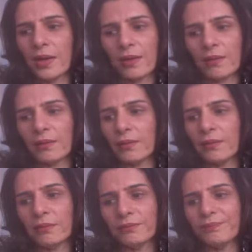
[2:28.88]

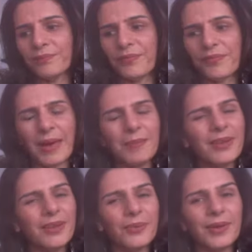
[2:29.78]
a
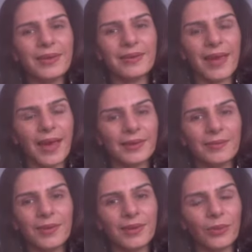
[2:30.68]
family-related
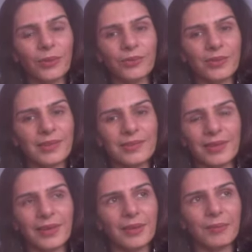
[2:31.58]
activity also that's
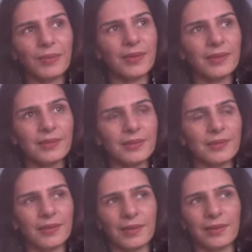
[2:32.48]
taking
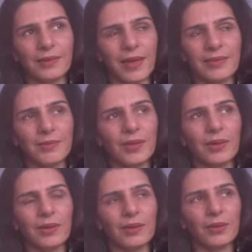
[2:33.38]
place as
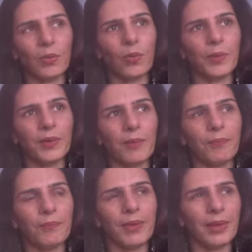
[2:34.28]
we open
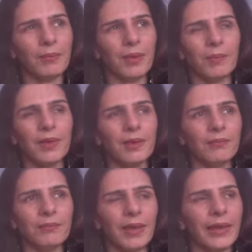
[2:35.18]
up May.
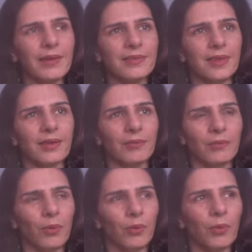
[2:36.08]
Maybe, like I said,
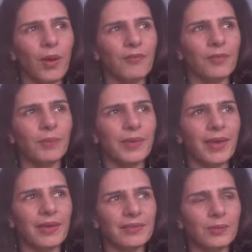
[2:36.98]
you have maybe
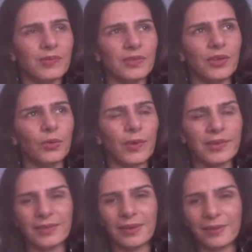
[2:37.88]
guests visiting you,
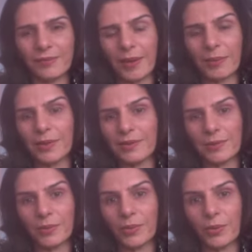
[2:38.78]
extended families,
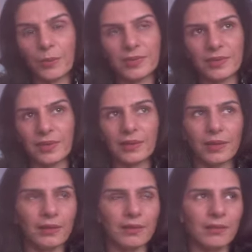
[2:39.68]
maybe you're visiting,
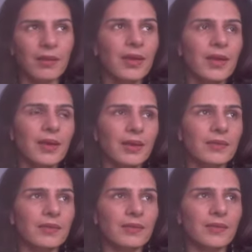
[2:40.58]
there
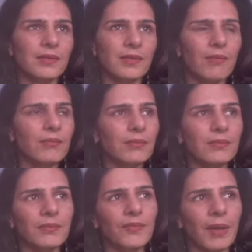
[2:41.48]
is
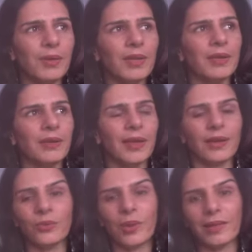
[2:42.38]
some family
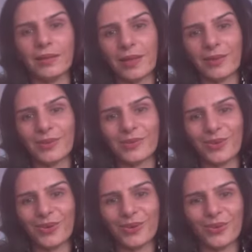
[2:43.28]
get-together that is
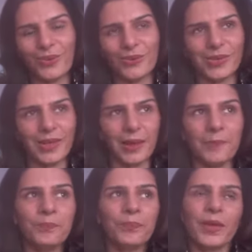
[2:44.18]
over
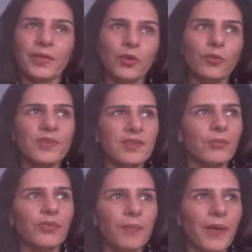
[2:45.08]
there. There could be
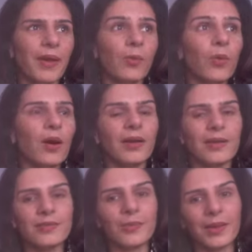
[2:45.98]
some repair work
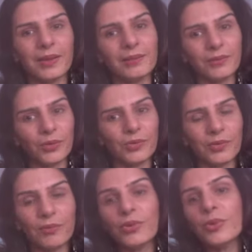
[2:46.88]
as well, you know,
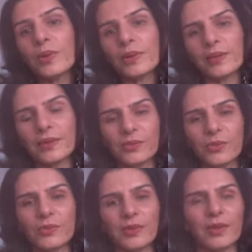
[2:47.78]
some newer things
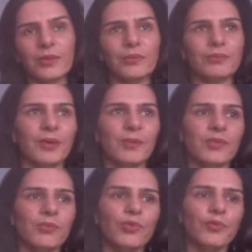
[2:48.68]
you think, maybe
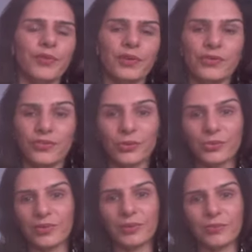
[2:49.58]
some new furniture you
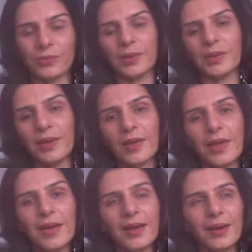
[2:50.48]
seem to be
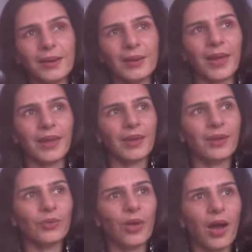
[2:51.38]
getting
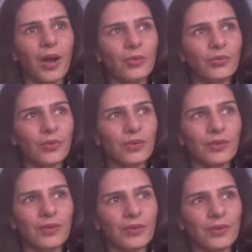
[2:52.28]
into the house,
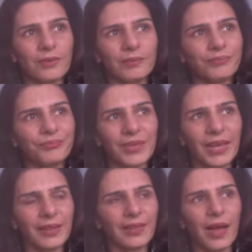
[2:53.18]
or
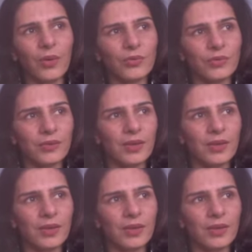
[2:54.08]
getting the house